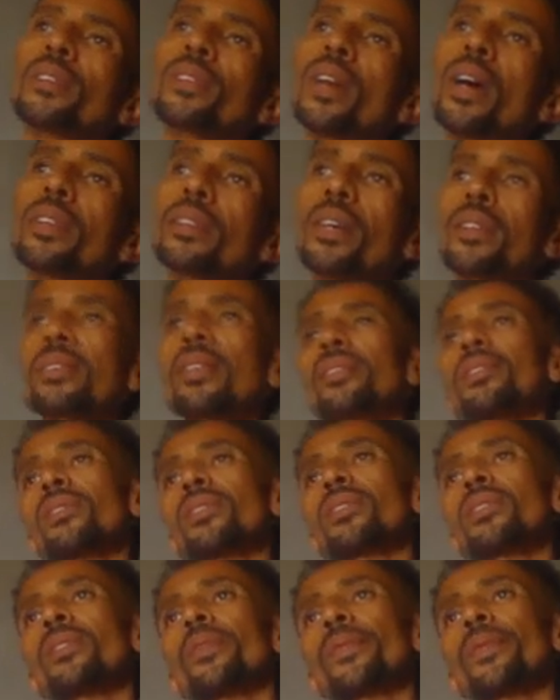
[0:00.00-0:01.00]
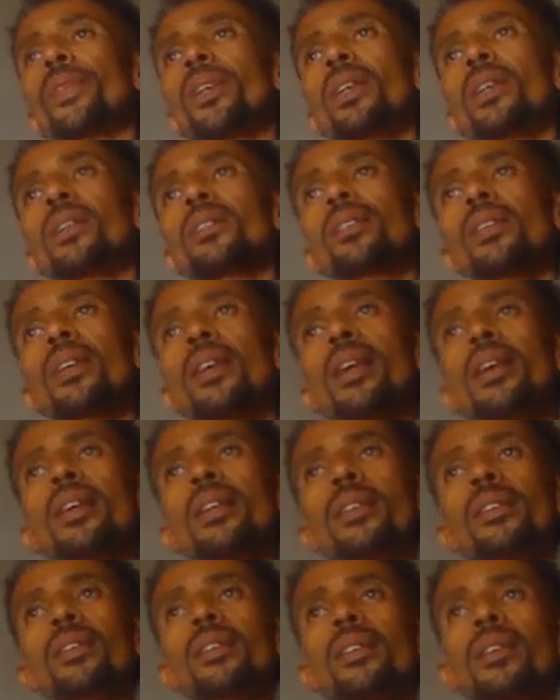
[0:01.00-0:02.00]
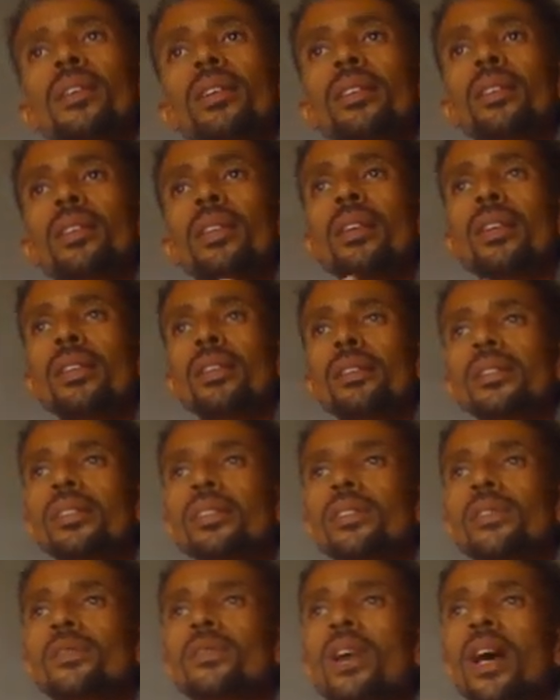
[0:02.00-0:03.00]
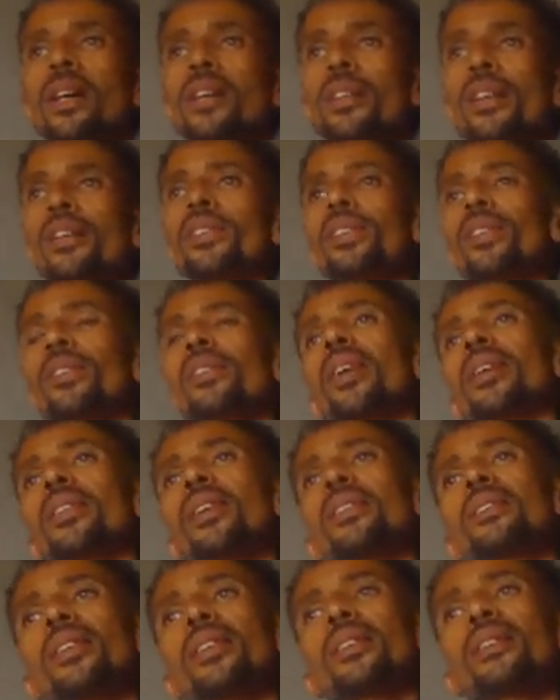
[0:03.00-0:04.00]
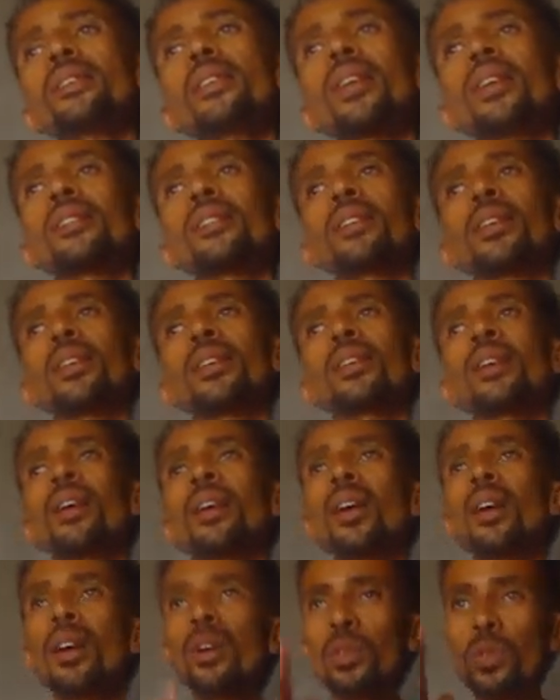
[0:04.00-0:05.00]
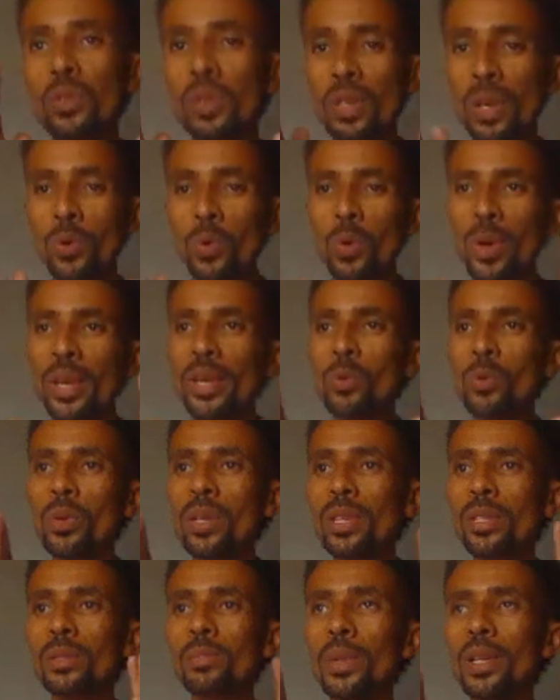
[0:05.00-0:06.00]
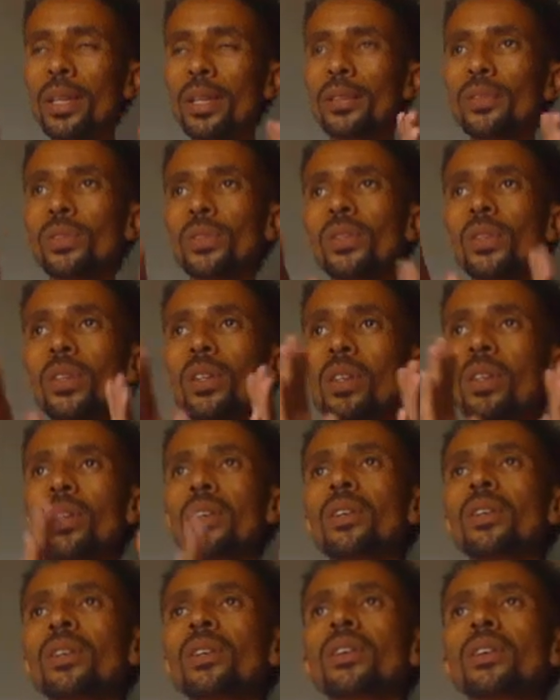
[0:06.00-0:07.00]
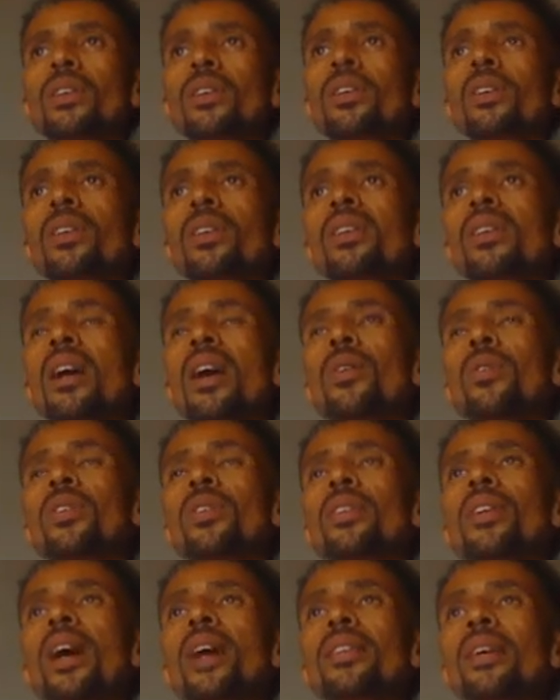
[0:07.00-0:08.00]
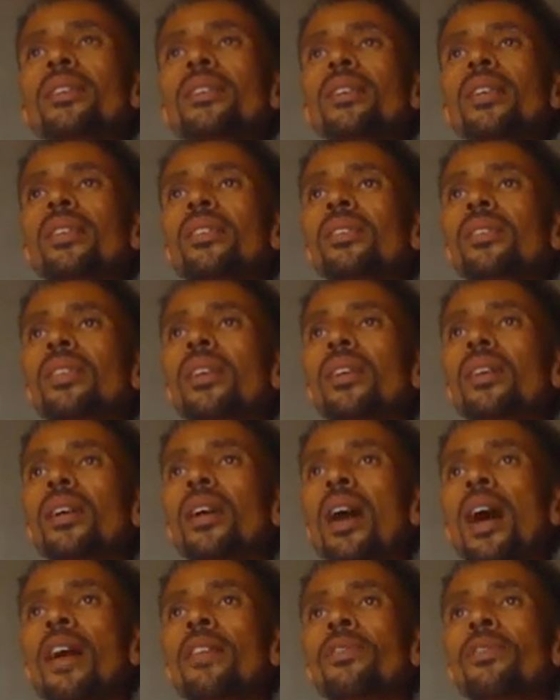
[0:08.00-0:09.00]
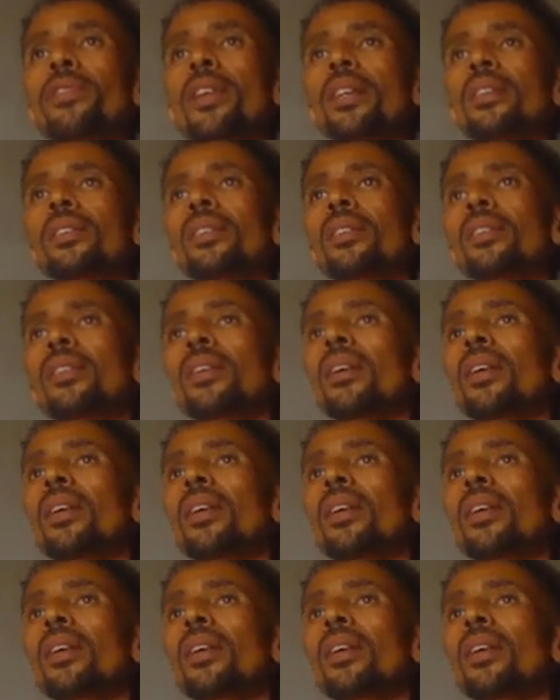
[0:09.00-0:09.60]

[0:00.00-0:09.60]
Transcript: data sets. Train, test, validation data sets are there. The way we split our data sets affect